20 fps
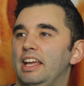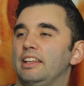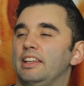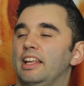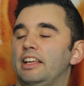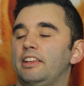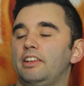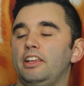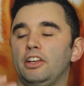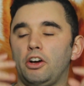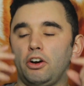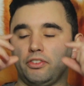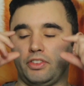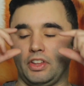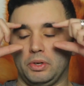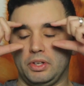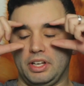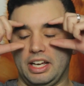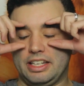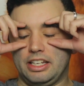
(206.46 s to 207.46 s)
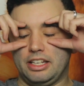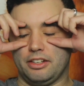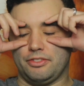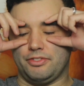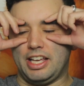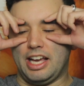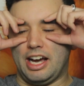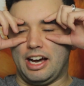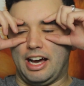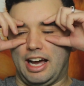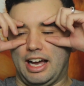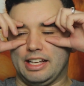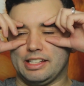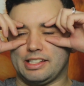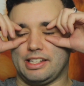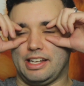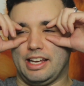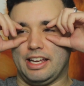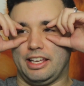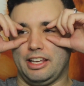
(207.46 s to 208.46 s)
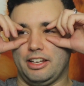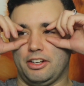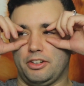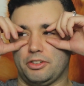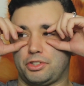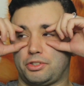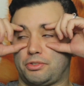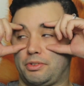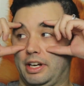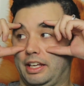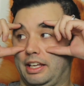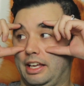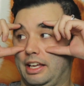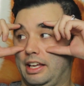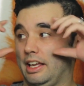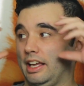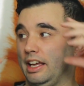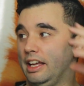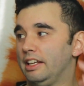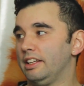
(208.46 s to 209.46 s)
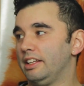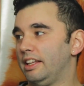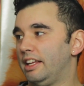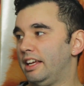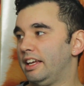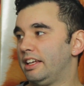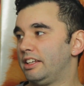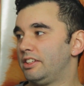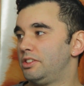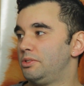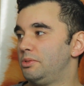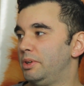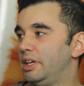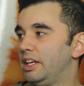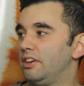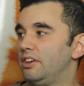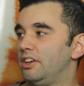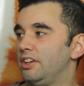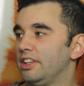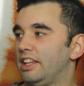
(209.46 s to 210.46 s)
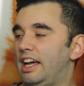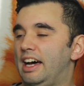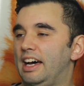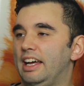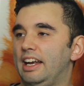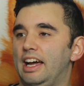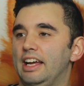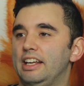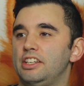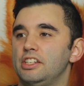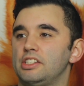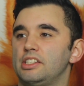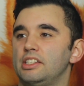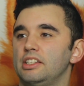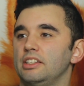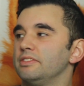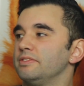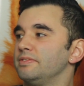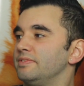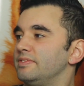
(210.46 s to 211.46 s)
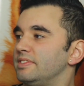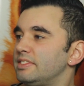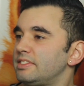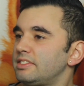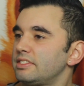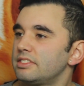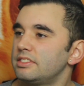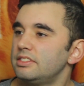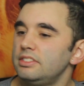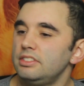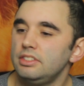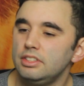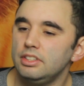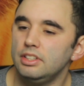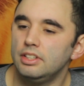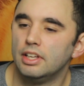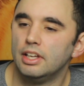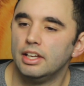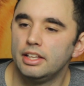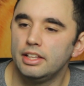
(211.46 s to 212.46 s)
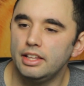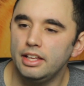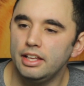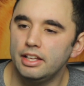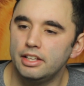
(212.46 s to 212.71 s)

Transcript: And like, the whole idea of the eyes, like, shrinking and like doing all that. Yeah, you can't, there's no way you could do it practically.